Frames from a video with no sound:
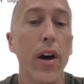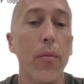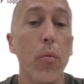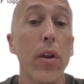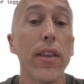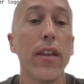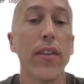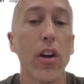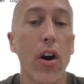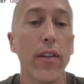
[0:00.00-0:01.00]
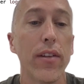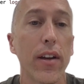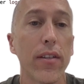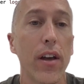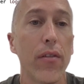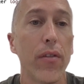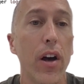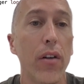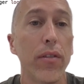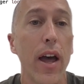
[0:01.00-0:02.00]
within the context
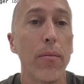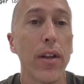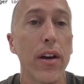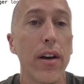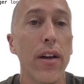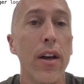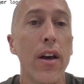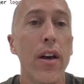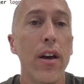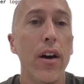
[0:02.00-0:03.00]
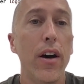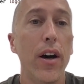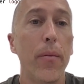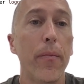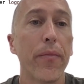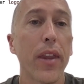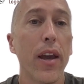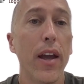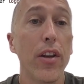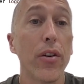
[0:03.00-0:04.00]
of Lambda?
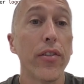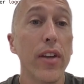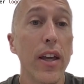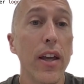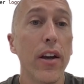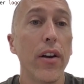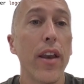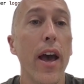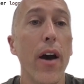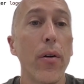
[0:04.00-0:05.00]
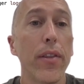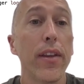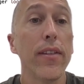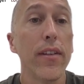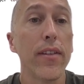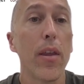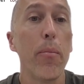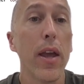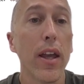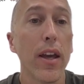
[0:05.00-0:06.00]
And you'll see here now, this is the
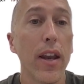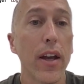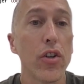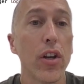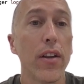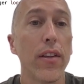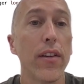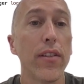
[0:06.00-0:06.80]
ping connection, this